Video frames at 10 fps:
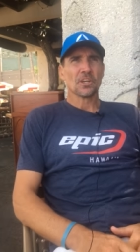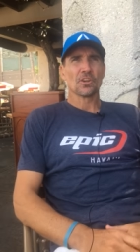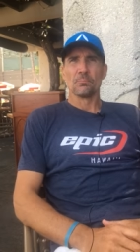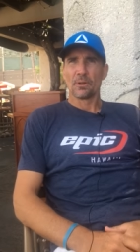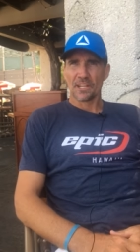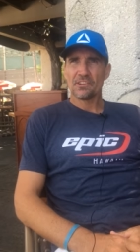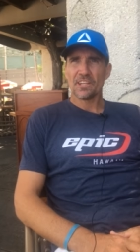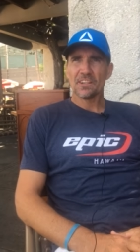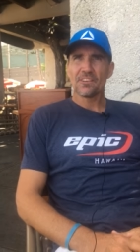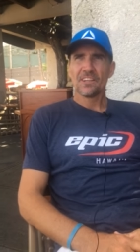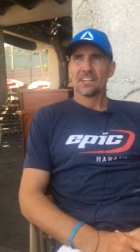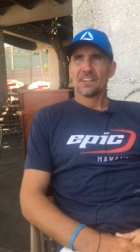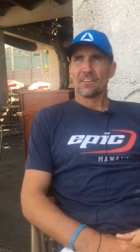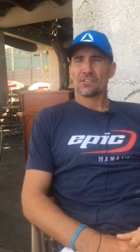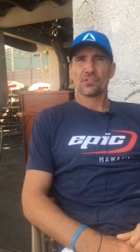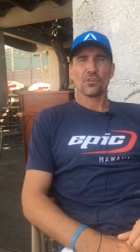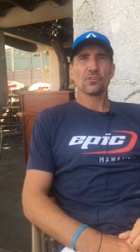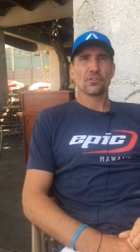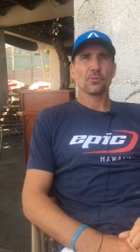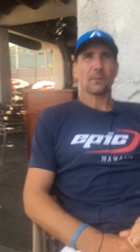completing it, there's
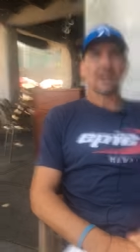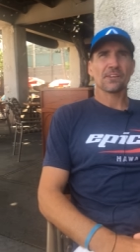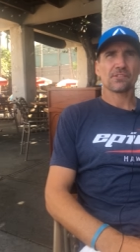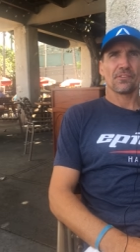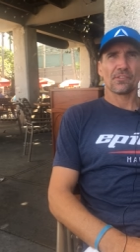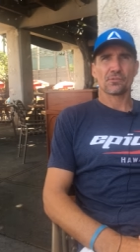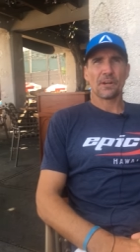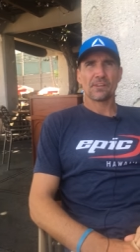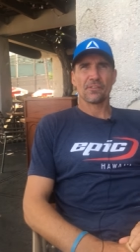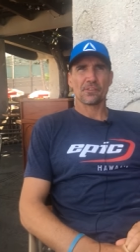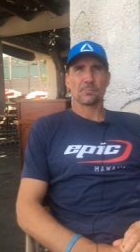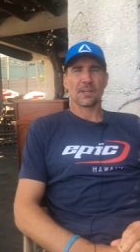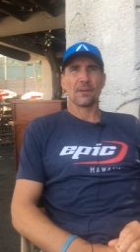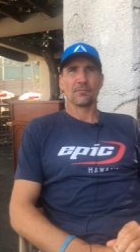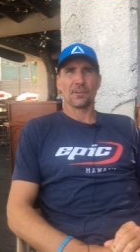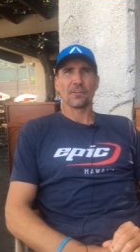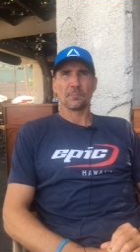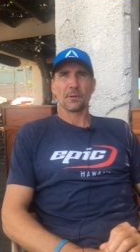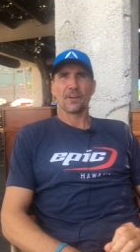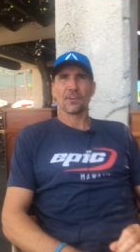two parts to this race that's become very
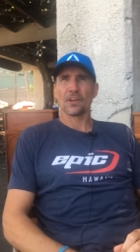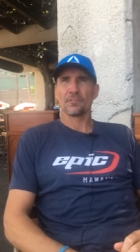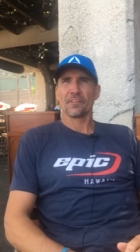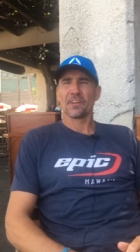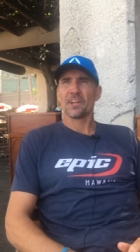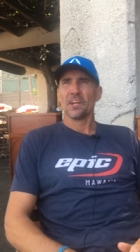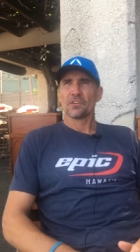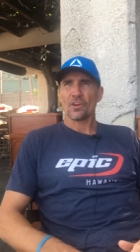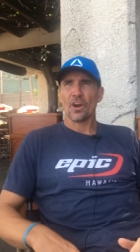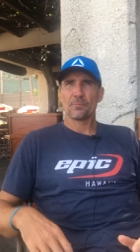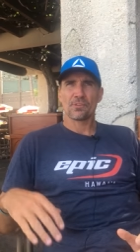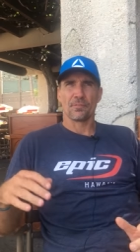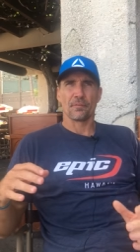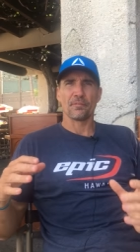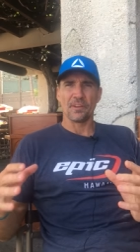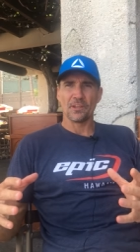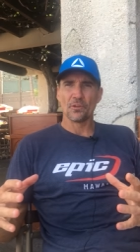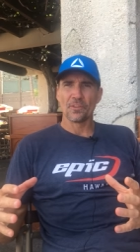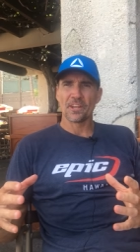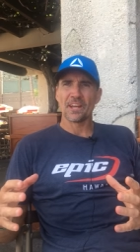apparent over the types of the
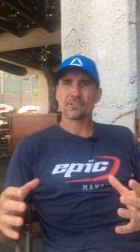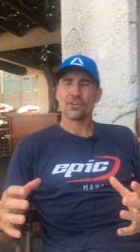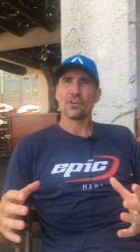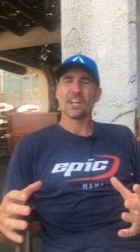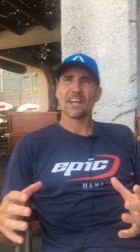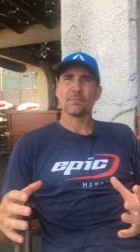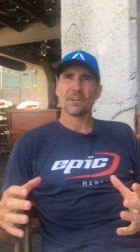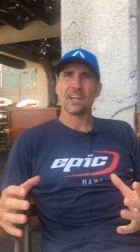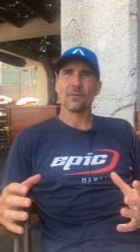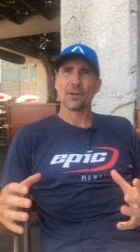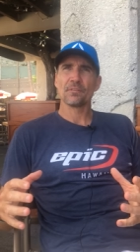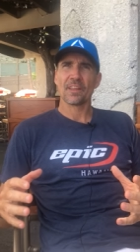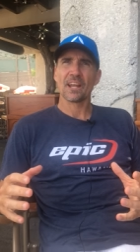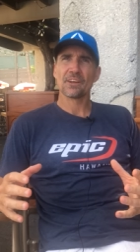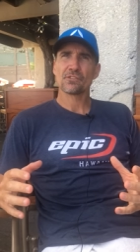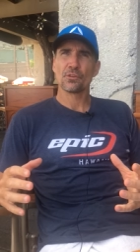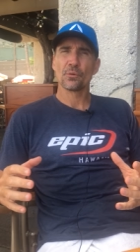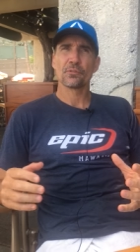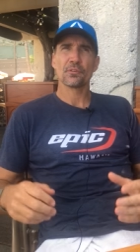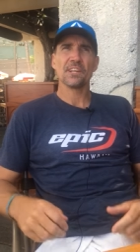field that are turning up now over the last
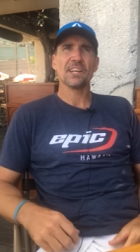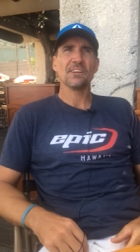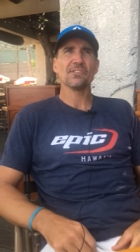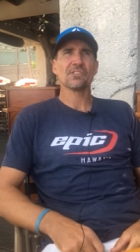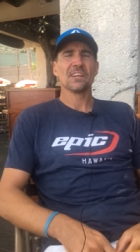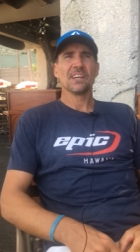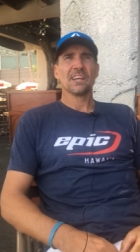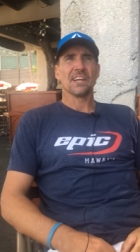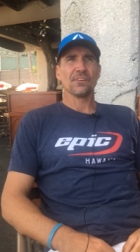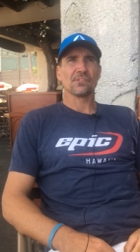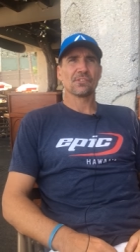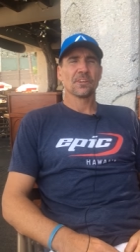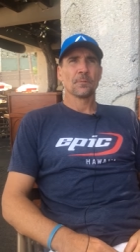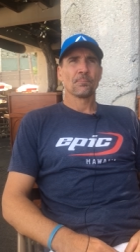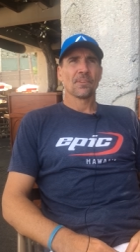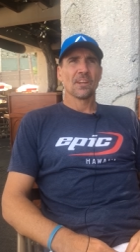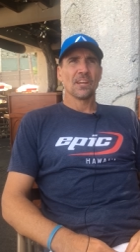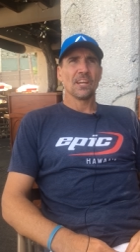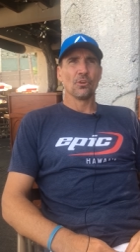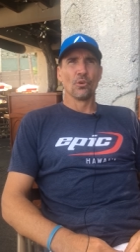2 or 3 years. Is
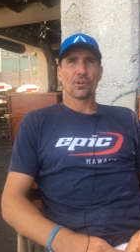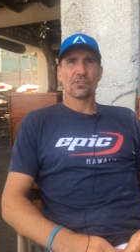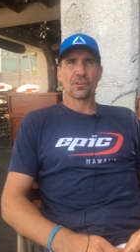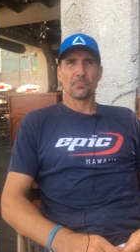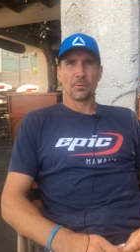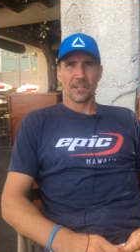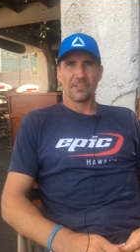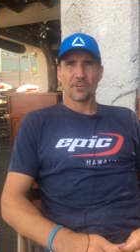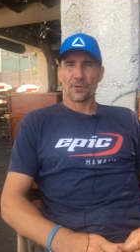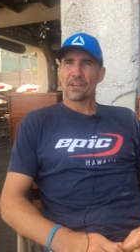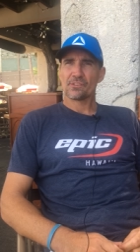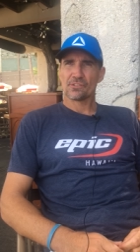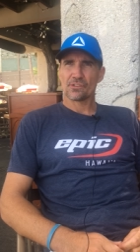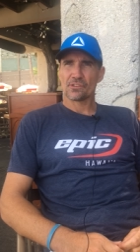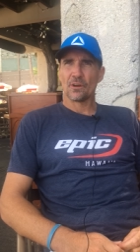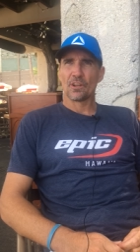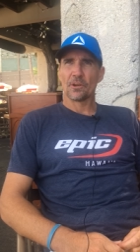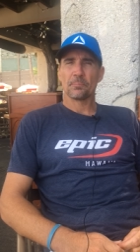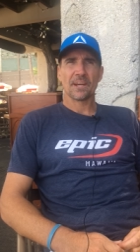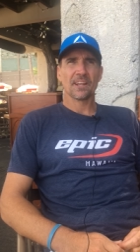in order to complete the race as a
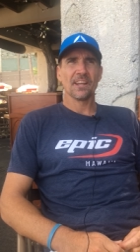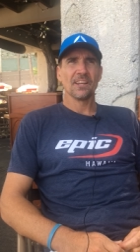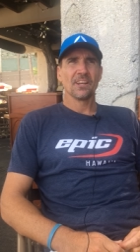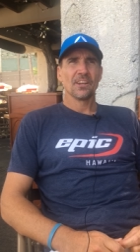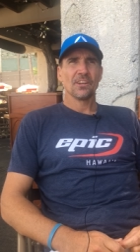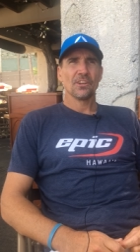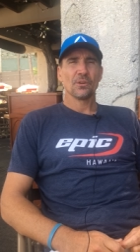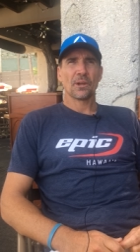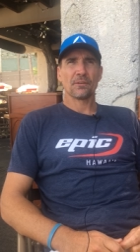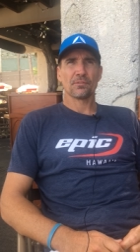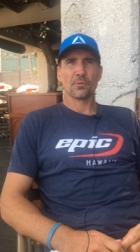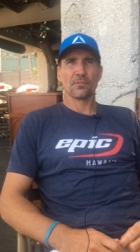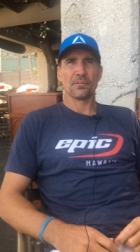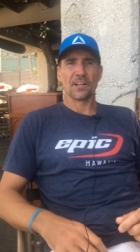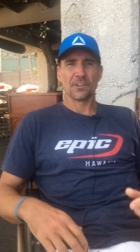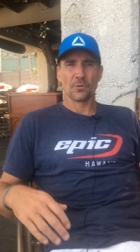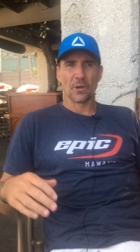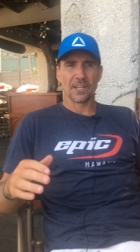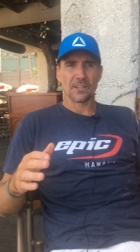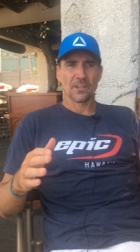solo paddler, you have to
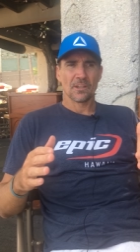evaluate